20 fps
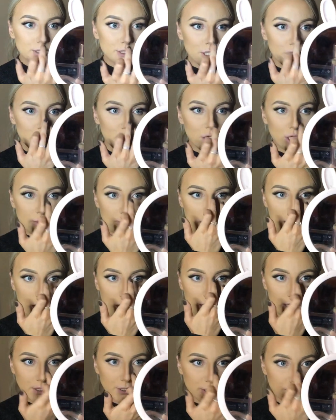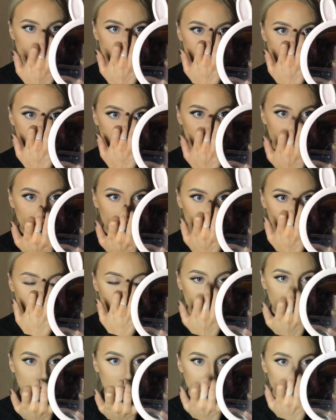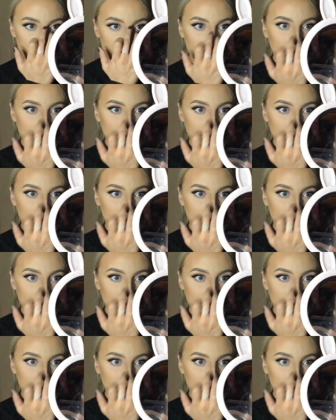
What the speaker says: too much of